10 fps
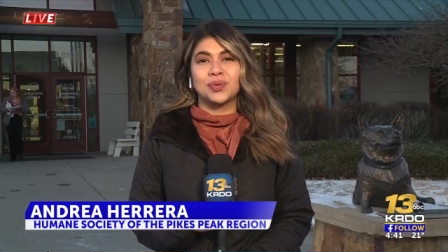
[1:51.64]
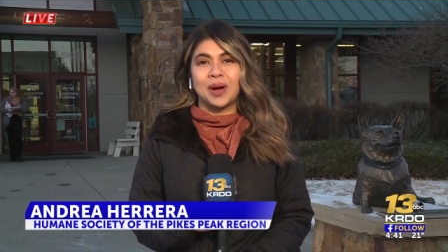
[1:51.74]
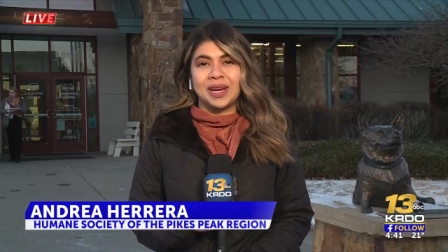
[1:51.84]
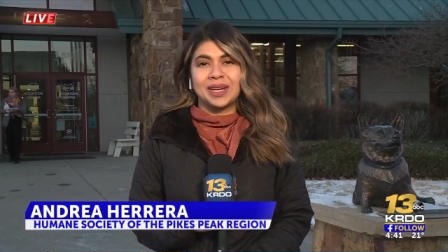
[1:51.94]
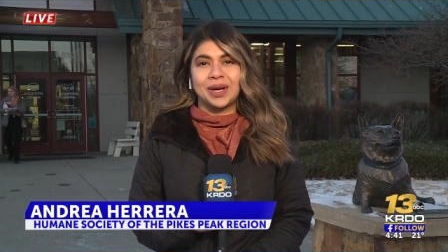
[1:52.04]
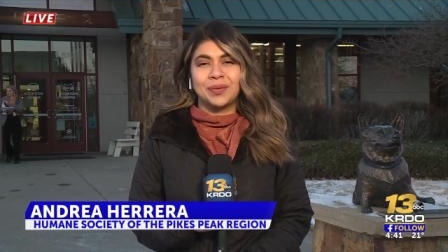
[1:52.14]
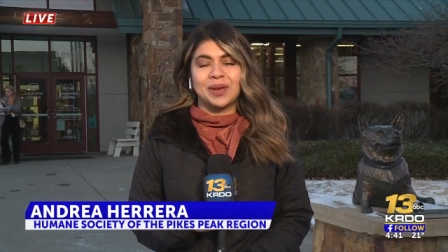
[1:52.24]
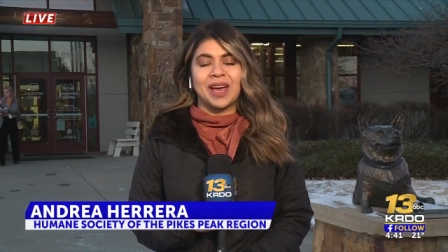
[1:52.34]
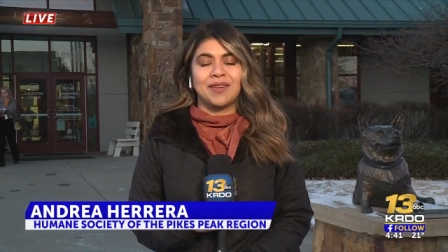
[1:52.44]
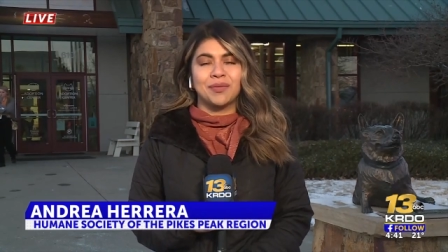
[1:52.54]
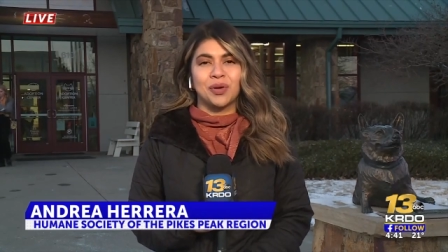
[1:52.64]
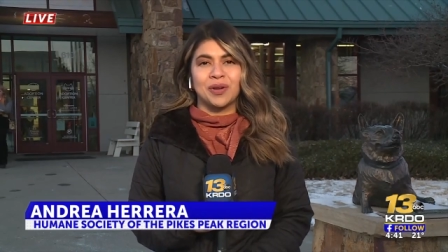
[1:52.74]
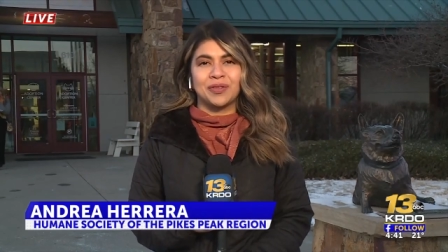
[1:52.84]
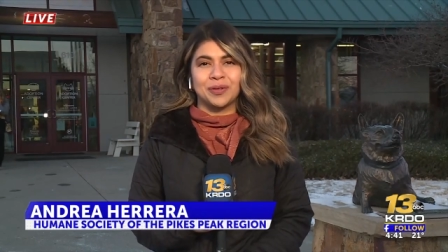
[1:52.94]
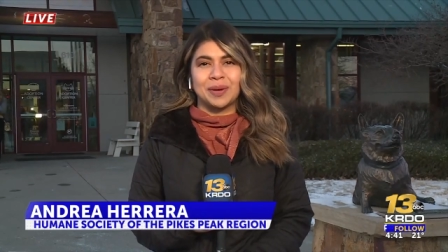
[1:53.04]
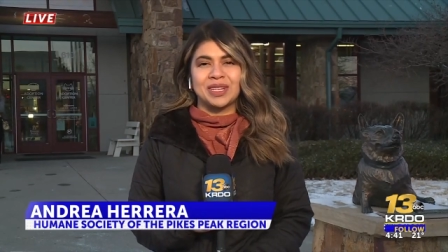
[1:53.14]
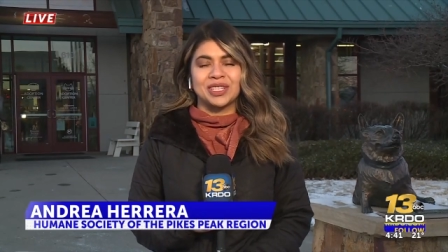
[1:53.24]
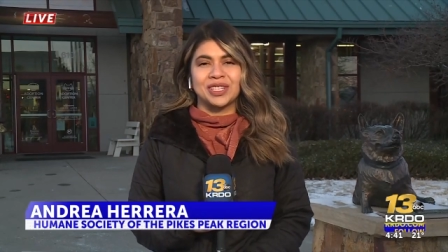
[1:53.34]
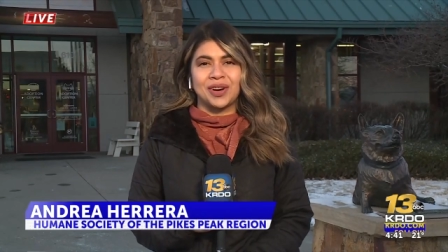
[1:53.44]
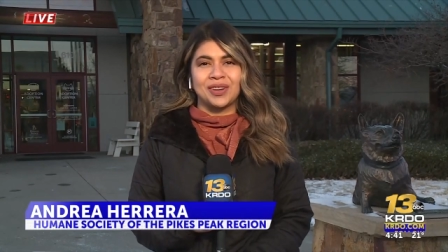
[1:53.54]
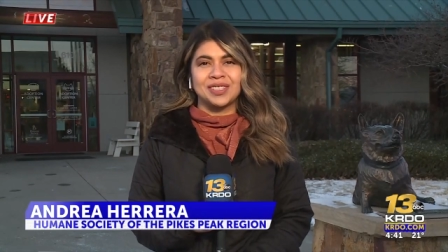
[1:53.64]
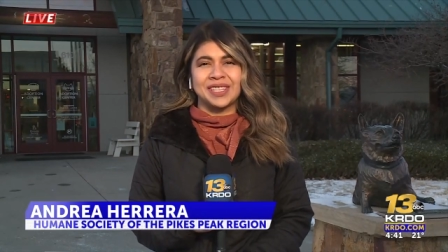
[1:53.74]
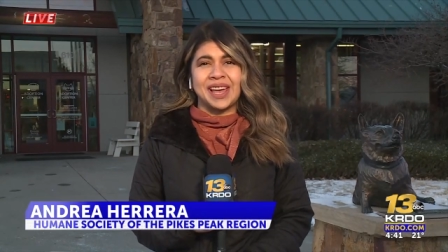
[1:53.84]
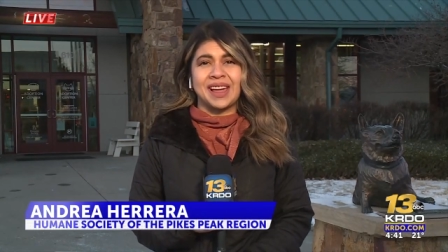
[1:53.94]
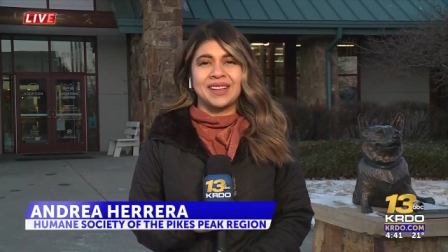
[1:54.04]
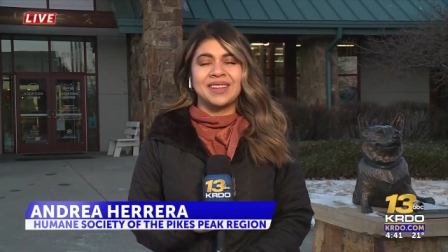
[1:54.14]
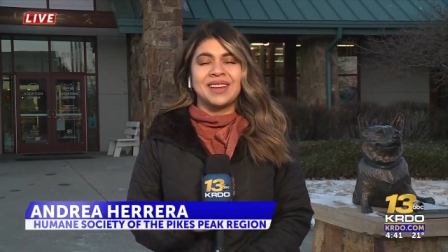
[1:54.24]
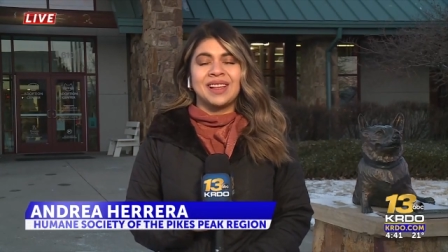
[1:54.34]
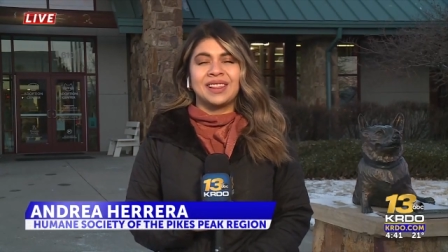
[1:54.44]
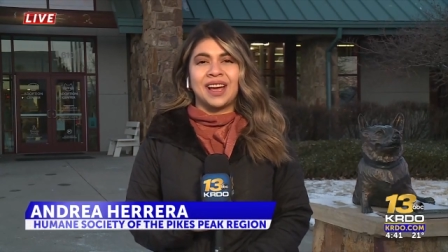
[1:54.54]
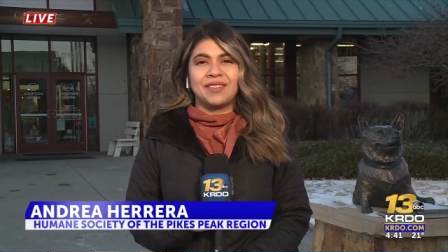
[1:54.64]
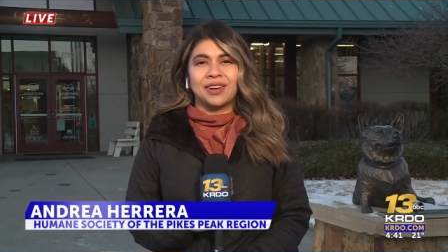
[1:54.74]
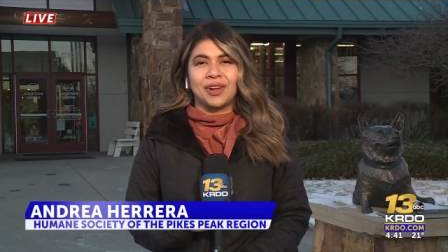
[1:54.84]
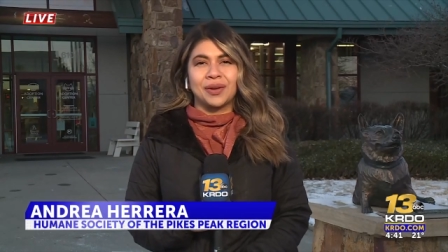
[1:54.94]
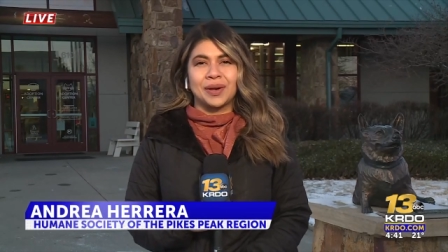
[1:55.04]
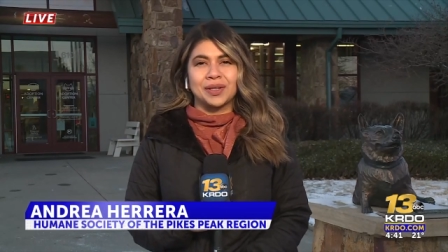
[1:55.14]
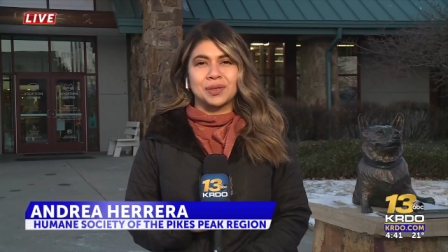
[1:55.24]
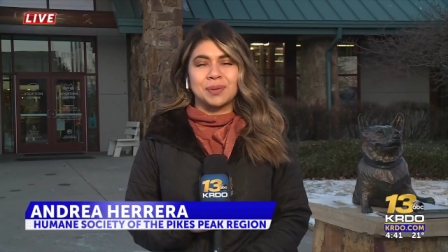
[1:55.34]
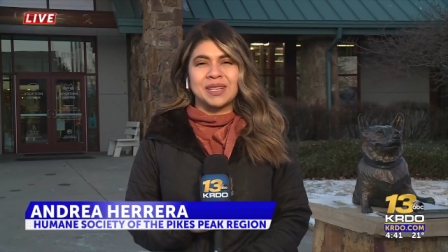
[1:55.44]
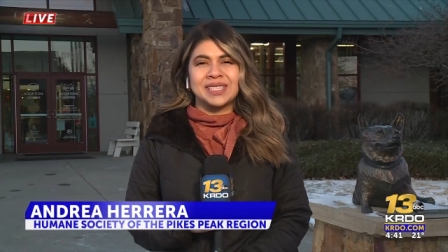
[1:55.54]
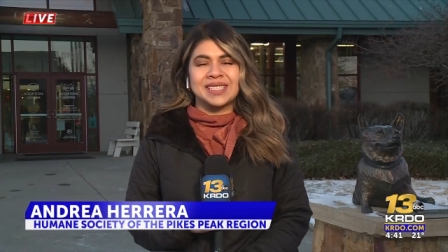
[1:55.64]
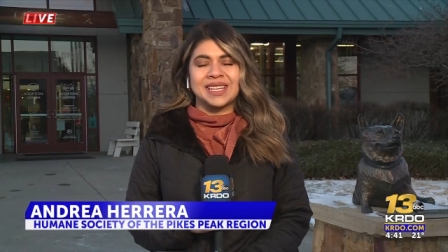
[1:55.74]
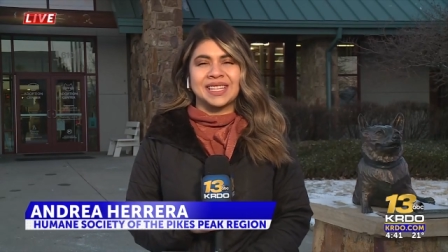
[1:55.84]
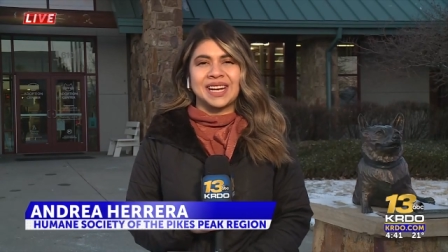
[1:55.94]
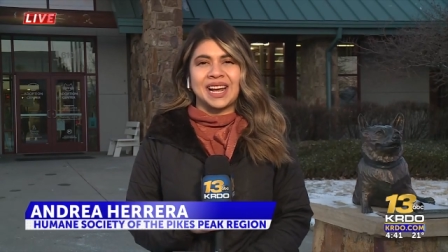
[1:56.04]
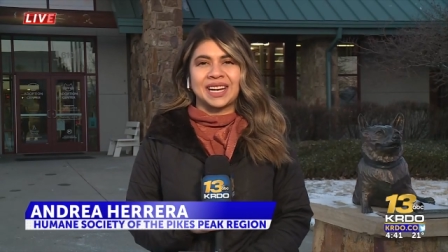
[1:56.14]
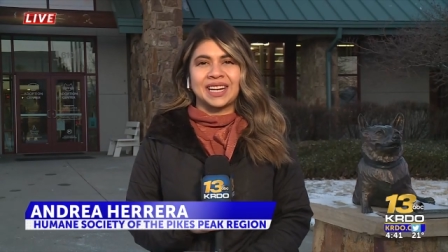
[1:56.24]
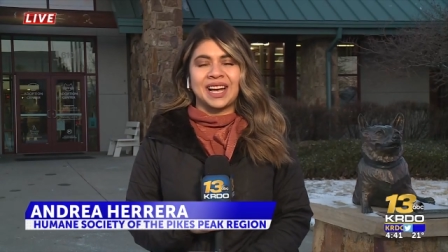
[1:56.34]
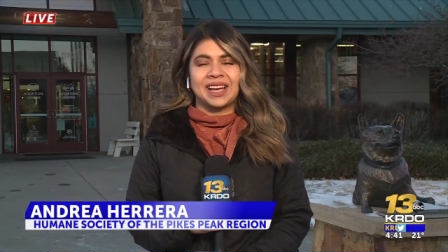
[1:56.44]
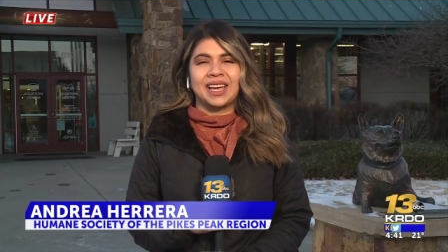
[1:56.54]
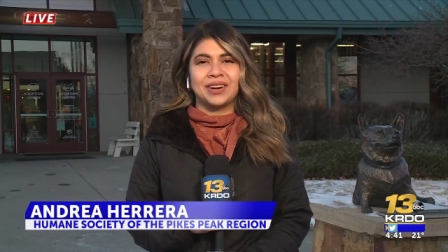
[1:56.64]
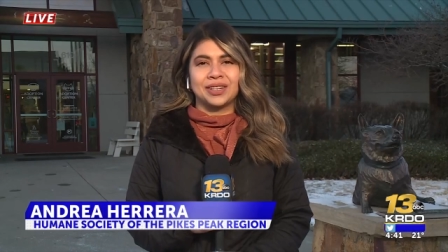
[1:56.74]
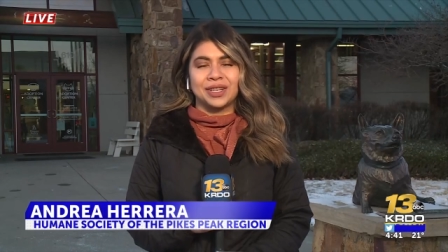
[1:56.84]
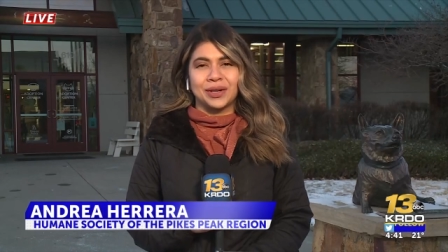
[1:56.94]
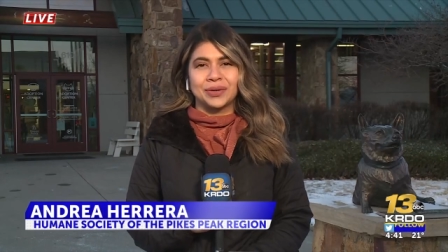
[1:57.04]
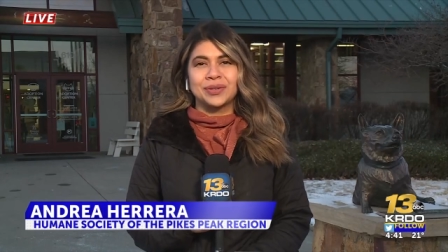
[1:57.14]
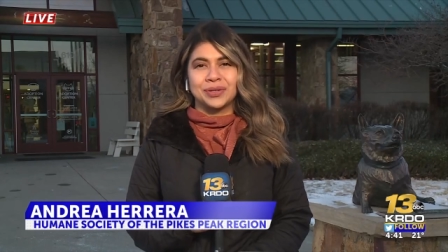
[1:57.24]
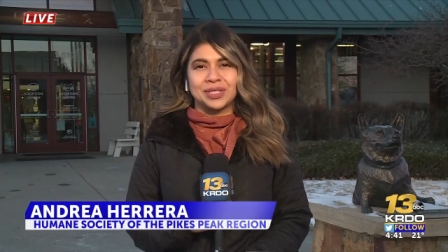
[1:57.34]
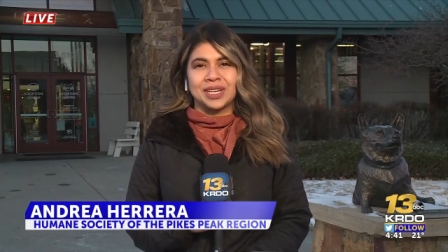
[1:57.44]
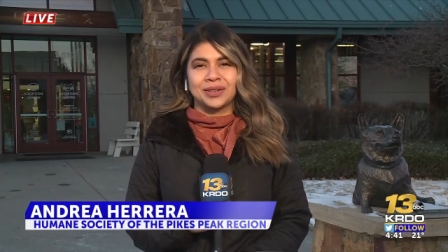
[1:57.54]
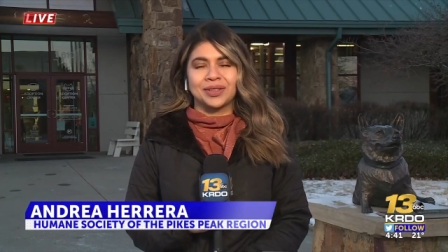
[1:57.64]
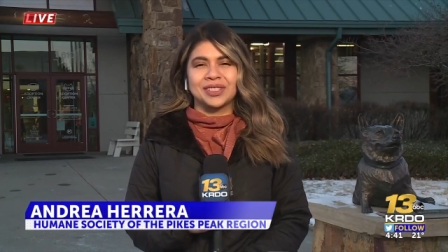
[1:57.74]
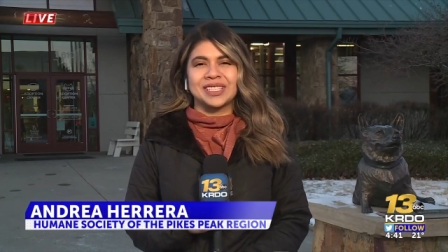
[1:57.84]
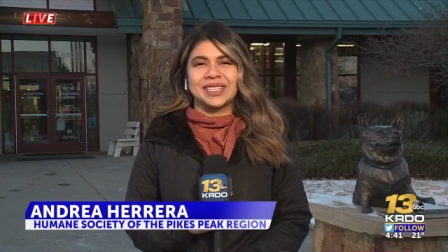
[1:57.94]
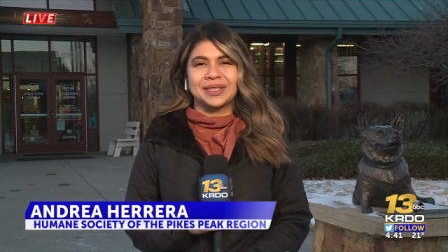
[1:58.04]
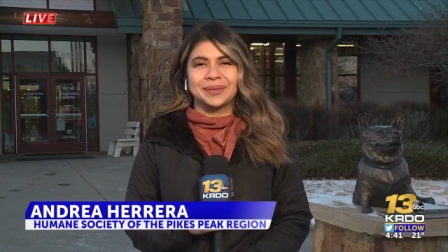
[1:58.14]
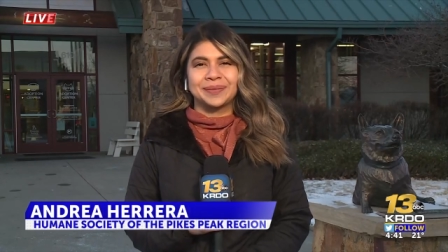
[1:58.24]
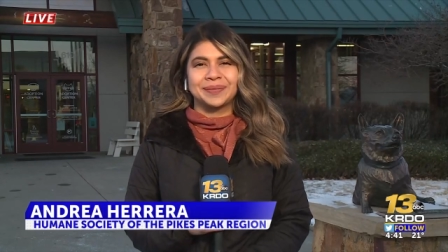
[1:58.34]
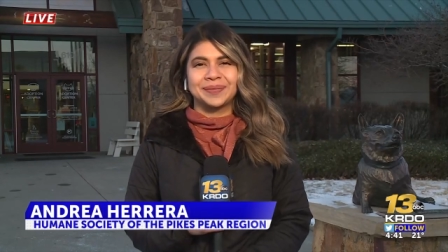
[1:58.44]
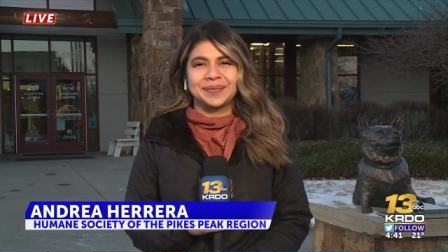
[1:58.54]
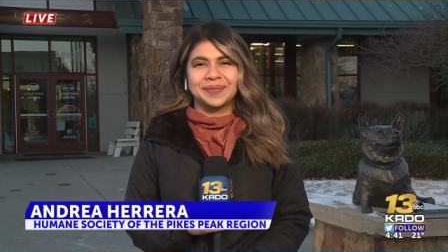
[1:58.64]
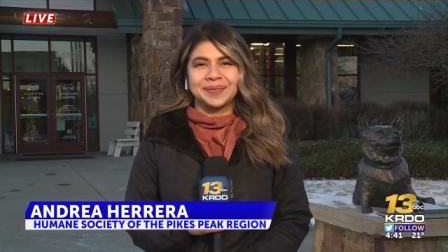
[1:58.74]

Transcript: right now. We have more information on that. Live in Colorado Springs, Andrea Herrera, KRDO, News Channel 13. All right,